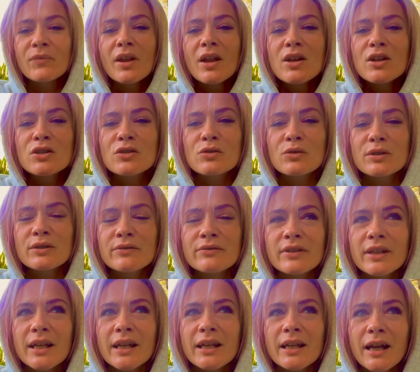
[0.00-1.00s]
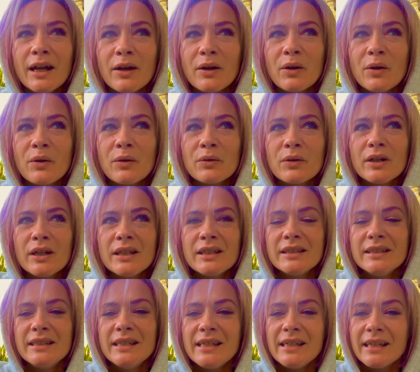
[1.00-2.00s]
Sort of like how
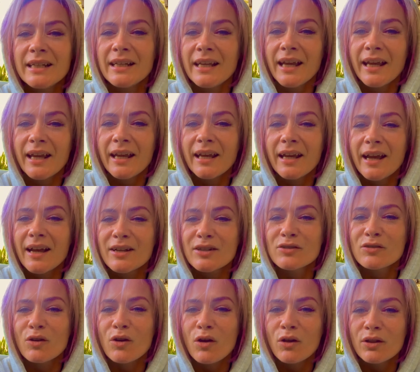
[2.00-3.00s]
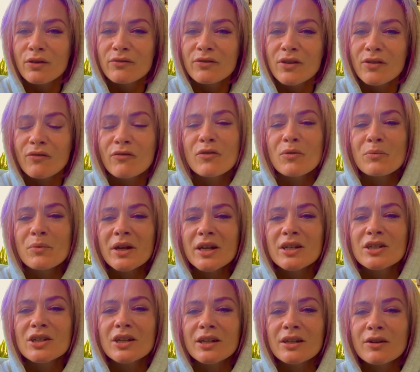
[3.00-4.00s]
DNA has all of the
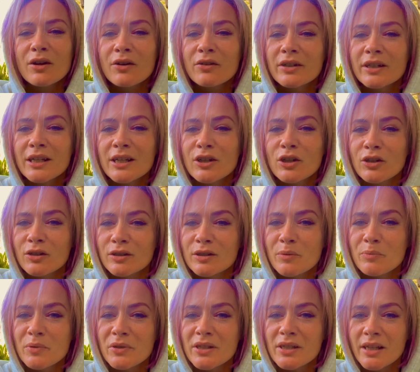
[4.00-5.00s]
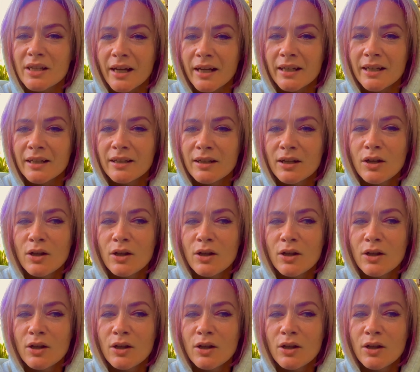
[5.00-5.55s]
information already curled up inside it,